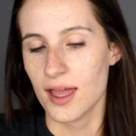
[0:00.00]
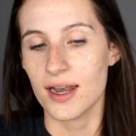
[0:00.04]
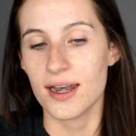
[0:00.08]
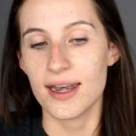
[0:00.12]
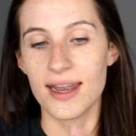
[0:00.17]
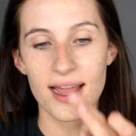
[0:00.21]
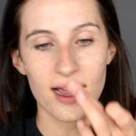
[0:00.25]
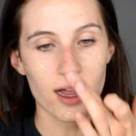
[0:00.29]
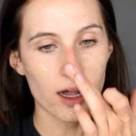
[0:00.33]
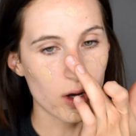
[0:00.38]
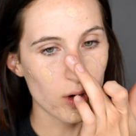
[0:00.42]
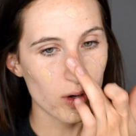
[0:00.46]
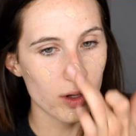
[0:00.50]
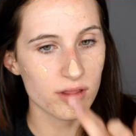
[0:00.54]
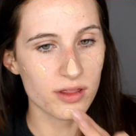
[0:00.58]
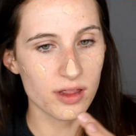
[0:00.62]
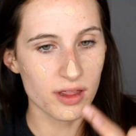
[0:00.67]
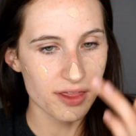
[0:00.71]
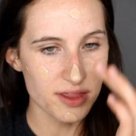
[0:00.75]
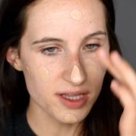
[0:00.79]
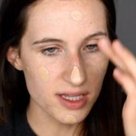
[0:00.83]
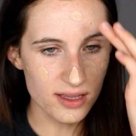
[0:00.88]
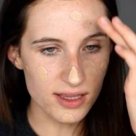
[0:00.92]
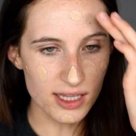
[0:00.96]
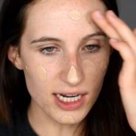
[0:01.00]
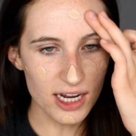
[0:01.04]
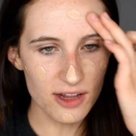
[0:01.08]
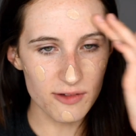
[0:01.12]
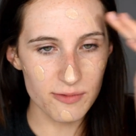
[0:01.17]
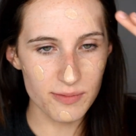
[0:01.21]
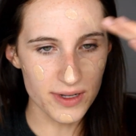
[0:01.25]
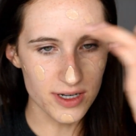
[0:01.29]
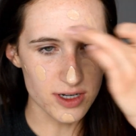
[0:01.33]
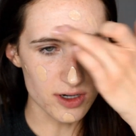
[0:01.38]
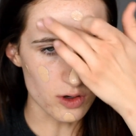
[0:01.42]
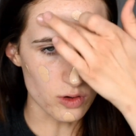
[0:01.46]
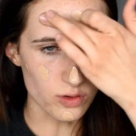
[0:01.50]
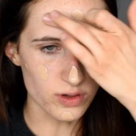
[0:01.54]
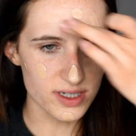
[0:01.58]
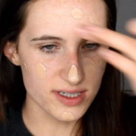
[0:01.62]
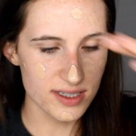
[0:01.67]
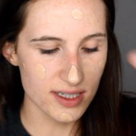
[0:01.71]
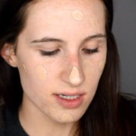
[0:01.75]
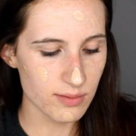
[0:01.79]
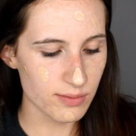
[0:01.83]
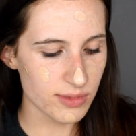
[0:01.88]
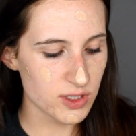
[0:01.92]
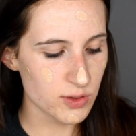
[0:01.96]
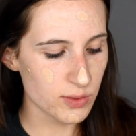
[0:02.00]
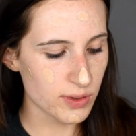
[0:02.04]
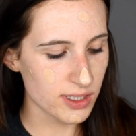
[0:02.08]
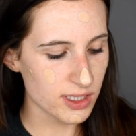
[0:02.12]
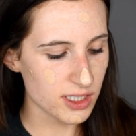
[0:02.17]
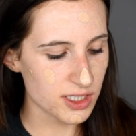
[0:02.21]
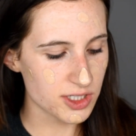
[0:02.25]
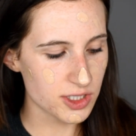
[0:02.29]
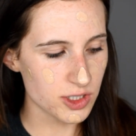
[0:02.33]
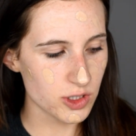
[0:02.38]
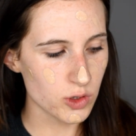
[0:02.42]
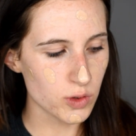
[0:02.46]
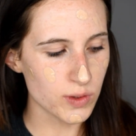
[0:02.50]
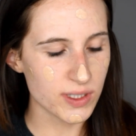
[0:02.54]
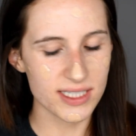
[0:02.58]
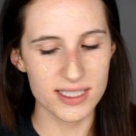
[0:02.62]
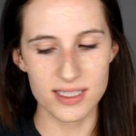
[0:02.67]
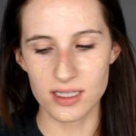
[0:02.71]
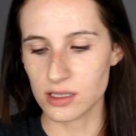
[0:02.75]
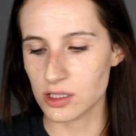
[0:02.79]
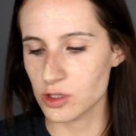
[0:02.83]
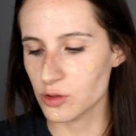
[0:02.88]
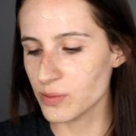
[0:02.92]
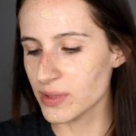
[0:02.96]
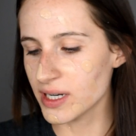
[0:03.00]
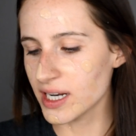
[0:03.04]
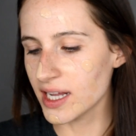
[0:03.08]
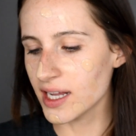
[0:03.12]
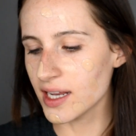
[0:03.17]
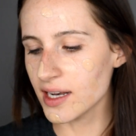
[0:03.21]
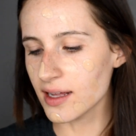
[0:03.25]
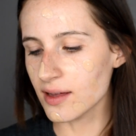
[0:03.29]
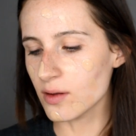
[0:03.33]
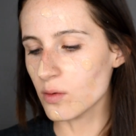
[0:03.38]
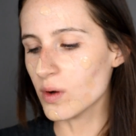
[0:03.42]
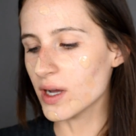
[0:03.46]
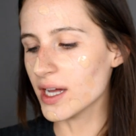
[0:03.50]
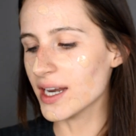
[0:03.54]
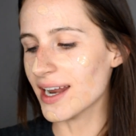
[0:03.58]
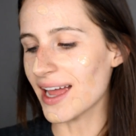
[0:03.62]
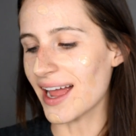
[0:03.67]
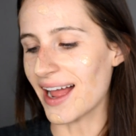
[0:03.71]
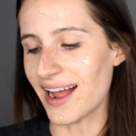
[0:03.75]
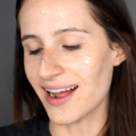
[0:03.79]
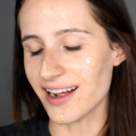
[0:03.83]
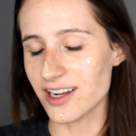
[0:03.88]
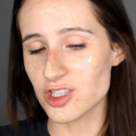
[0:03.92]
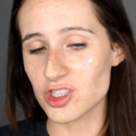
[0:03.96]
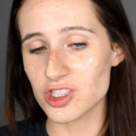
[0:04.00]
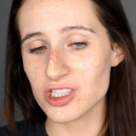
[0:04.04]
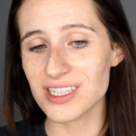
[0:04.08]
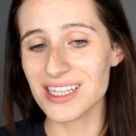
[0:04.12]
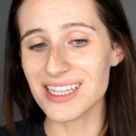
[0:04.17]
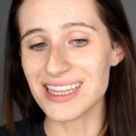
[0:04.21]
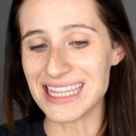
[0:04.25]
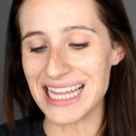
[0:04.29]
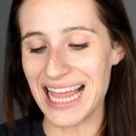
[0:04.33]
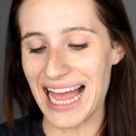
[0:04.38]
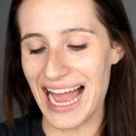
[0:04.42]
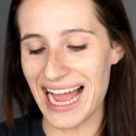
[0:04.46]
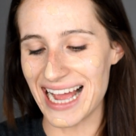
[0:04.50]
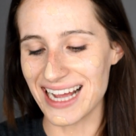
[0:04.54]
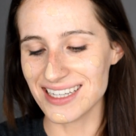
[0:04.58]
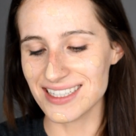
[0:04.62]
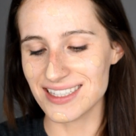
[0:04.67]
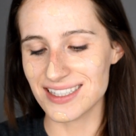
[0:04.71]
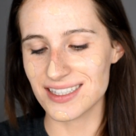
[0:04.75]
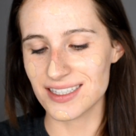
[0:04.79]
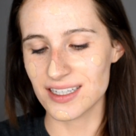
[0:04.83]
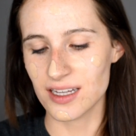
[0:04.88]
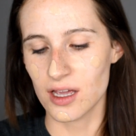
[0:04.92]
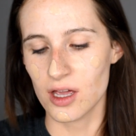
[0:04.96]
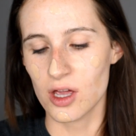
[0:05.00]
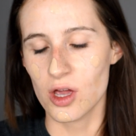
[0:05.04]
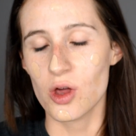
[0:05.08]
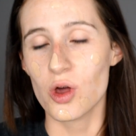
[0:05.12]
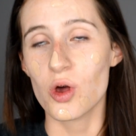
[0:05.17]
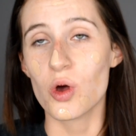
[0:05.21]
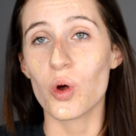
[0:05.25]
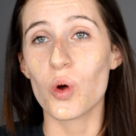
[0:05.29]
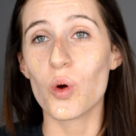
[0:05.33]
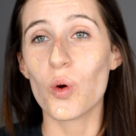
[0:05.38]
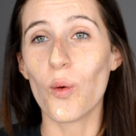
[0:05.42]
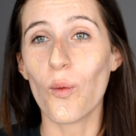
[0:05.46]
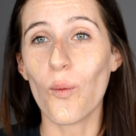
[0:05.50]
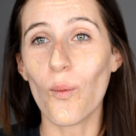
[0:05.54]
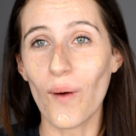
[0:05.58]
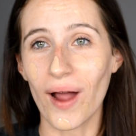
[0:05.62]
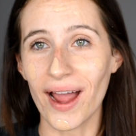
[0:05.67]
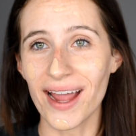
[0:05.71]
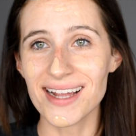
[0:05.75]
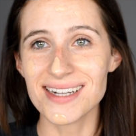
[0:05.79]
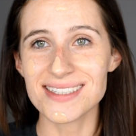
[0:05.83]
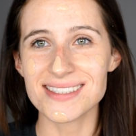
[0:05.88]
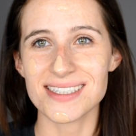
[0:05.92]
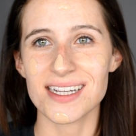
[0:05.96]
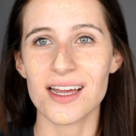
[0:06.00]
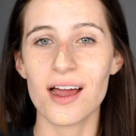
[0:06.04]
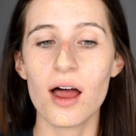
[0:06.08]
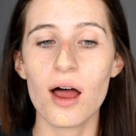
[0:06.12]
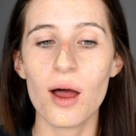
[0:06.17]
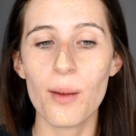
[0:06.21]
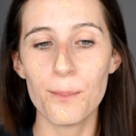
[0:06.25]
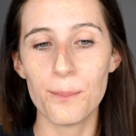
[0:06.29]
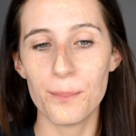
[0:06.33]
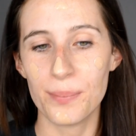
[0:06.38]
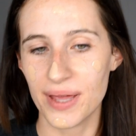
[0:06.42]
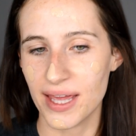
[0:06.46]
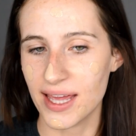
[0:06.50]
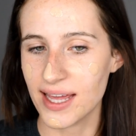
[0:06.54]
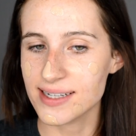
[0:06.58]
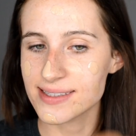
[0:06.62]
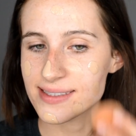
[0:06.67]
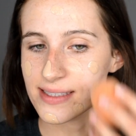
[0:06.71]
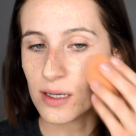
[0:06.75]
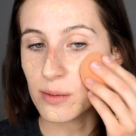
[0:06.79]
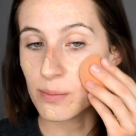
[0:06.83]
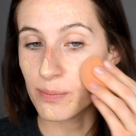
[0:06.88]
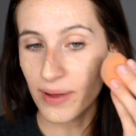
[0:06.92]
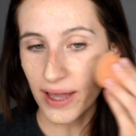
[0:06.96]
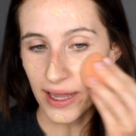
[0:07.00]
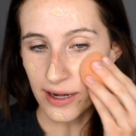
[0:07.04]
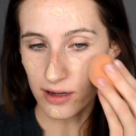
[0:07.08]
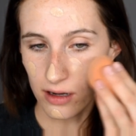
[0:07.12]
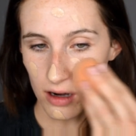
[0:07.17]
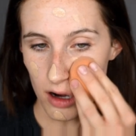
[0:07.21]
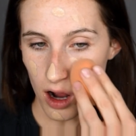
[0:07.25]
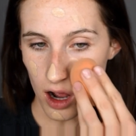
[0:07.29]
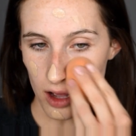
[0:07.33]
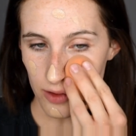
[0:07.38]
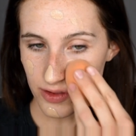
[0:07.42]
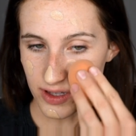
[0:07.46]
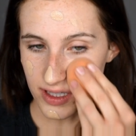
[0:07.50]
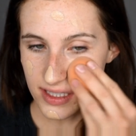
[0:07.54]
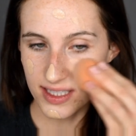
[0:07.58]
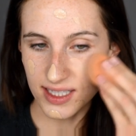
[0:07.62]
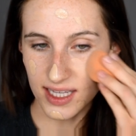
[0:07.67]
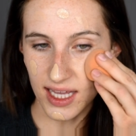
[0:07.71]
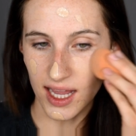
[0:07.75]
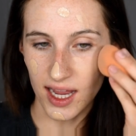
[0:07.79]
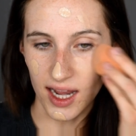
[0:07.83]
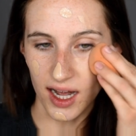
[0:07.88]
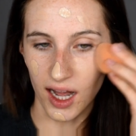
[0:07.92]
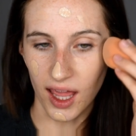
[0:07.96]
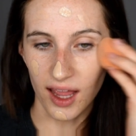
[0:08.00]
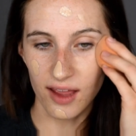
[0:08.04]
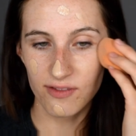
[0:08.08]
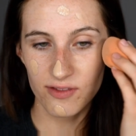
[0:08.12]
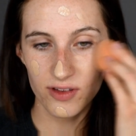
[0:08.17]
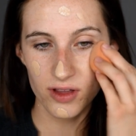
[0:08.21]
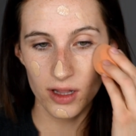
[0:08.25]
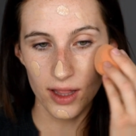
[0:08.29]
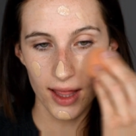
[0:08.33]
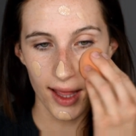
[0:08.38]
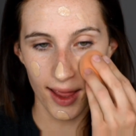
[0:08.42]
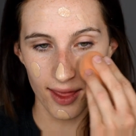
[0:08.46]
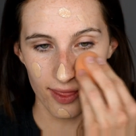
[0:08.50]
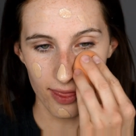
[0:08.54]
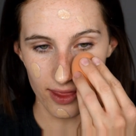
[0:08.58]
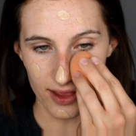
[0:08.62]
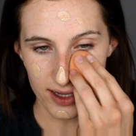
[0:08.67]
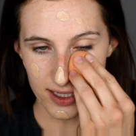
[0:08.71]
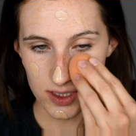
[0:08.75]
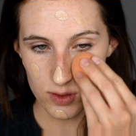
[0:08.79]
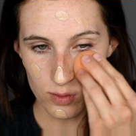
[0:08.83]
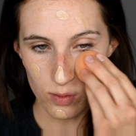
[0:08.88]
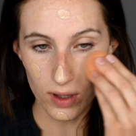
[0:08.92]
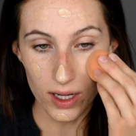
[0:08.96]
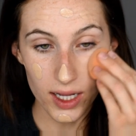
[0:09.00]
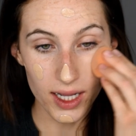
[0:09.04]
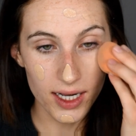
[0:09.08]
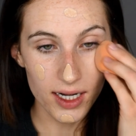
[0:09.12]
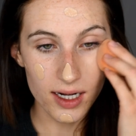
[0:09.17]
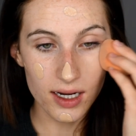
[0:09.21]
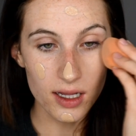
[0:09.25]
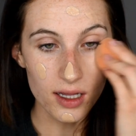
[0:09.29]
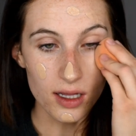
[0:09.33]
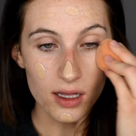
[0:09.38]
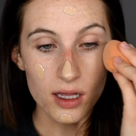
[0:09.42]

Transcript: Now, the thing that I've been noticing between the two is the illuminating one actually lasts quite a bit better on the skin. I feel like this one